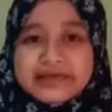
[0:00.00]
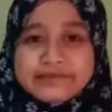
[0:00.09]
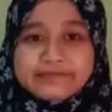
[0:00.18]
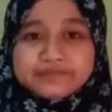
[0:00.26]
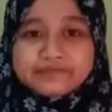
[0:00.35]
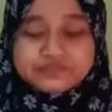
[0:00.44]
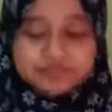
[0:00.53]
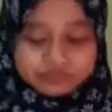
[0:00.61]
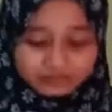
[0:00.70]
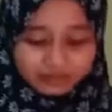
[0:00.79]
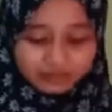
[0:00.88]
time.
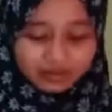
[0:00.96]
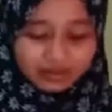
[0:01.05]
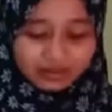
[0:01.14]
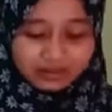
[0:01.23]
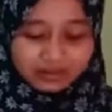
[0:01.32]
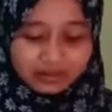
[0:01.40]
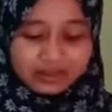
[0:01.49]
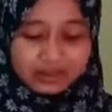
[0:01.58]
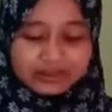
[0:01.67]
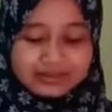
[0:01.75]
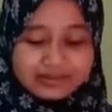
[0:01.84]

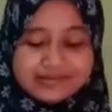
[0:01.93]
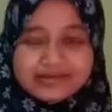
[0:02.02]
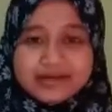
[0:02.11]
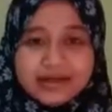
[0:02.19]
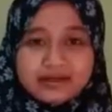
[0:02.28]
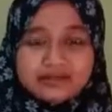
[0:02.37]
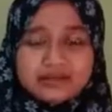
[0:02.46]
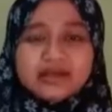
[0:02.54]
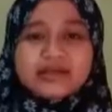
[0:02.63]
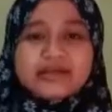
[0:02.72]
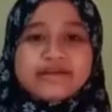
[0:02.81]
Other than that,
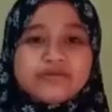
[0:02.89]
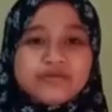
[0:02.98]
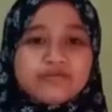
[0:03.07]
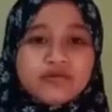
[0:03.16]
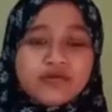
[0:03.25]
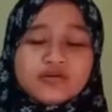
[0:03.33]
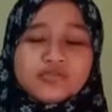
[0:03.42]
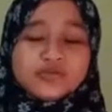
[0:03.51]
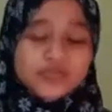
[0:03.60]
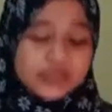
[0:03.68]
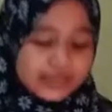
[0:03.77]
giving more
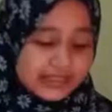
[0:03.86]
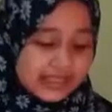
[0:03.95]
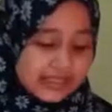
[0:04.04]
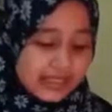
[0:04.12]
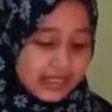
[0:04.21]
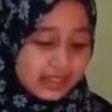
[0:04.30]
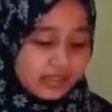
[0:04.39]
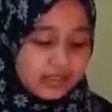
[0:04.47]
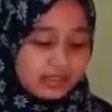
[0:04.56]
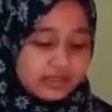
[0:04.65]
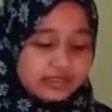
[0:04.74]
opportunities
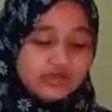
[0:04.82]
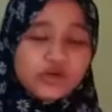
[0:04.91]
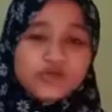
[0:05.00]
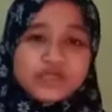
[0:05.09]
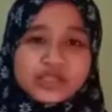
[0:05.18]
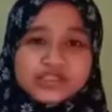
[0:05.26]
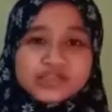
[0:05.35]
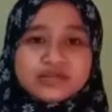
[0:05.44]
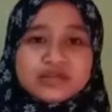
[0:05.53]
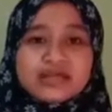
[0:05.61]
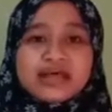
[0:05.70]
in
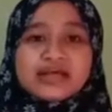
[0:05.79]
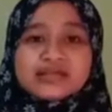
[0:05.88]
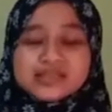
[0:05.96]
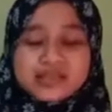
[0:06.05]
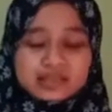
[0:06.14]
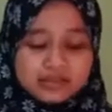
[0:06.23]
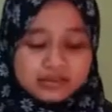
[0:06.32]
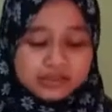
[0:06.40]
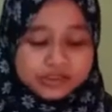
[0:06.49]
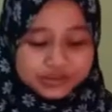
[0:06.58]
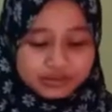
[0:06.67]
communication and
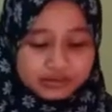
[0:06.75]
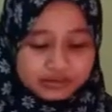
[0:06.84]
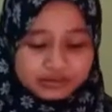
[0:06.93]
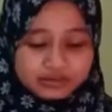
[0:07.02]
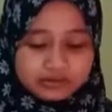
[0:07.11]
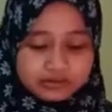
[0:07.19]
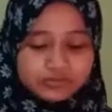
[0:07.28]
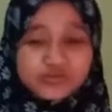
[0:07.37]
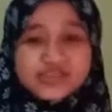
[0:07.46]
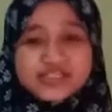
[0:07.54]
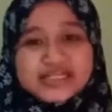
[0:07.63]
understanding each other,
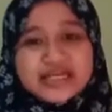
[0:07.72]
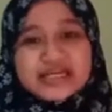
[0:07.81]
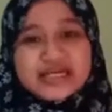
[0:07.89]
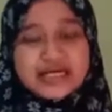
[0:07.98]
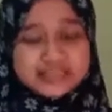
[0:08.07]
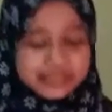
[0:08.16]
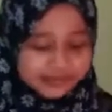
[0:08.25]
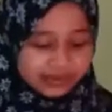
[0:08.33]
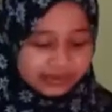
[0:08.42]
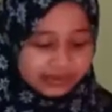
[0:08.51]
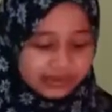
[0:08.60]
Musa and other
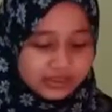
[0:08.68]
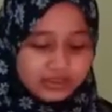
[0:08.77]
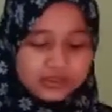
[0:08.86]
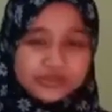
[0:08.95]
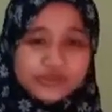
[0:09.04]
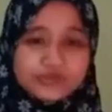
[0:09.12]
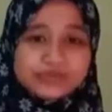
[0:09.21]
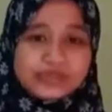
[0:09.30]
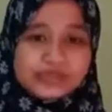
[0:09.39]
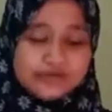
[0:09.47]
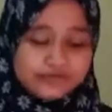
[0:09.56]
parents should
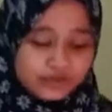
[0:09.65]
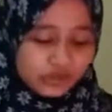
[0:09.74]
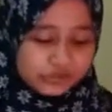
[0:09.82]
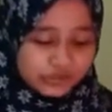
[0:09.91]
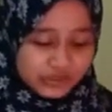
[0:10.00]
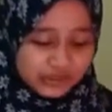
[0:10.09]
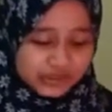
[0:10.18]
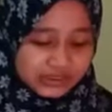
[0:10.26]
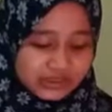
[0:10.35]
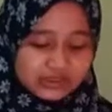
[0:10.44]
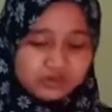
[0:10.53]
be given
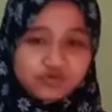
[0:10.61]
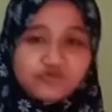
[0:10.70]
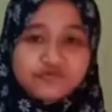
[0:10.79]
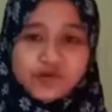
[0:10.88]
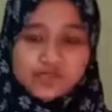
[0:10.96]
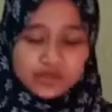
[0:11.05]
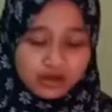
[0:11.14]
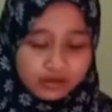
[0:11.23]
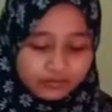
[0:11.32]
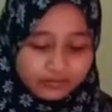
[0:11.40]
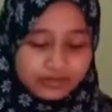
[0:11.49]
opportunity to voice
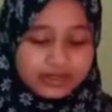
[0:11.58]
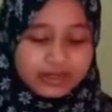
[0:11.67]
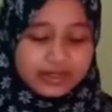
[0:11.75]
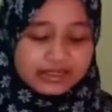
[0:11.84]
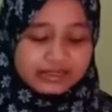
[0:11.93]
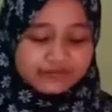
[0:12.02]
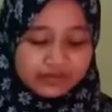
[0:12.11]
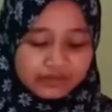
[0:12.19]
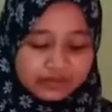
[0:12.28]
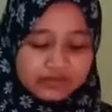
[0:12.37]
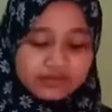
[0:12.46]
out and
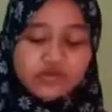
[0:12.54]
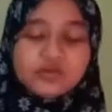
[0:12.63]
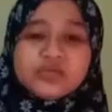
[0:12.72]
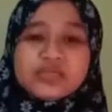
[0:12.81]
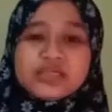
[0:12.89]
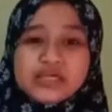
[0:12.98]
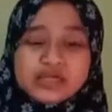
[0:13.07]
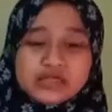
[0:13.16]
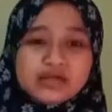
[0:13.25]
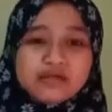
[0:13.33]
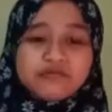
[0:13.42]
effectively
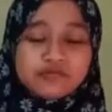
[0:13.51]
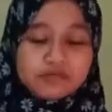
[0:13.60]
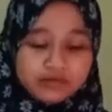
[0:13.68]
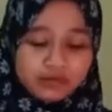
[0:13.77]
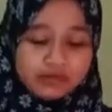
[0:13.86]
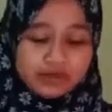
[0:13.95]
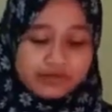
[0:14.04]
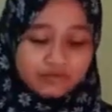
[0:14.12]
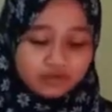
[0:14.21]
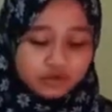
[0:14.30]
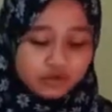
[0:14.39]
communicate among
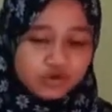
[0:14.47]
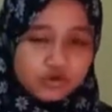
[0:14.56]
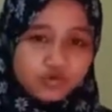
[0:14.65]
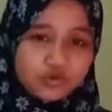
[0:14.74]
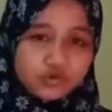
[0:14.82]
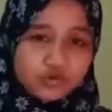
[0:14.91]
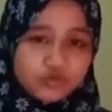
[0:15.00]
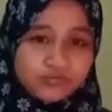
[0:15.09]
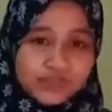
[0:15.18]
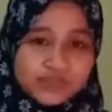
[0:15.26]
them due to